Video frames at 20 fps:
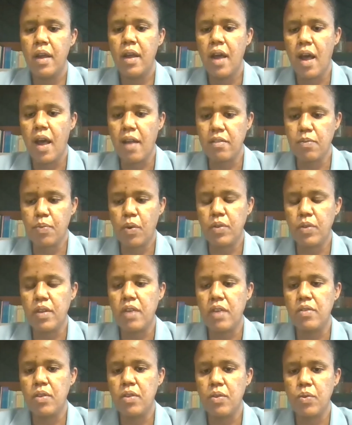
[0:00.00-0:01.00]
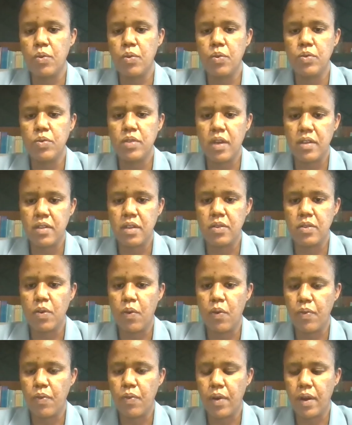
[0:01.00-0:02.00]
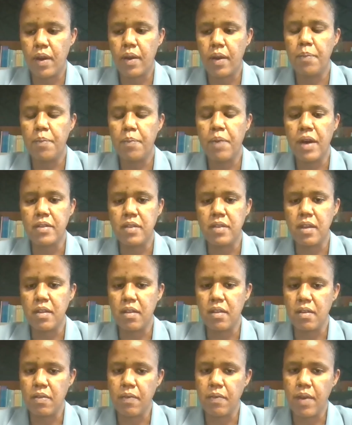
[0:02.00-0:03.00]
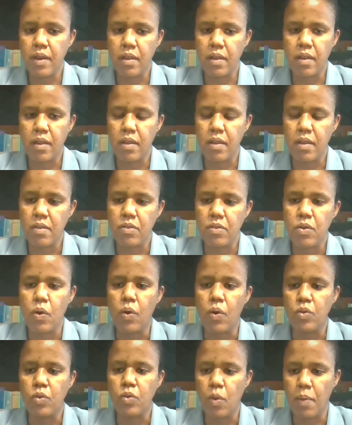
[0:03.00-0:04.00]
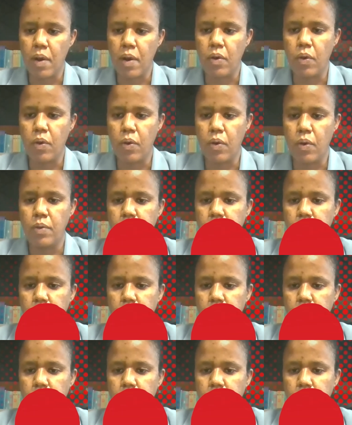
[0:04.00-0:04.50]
has brought us into success of passing this very strong tobacco law.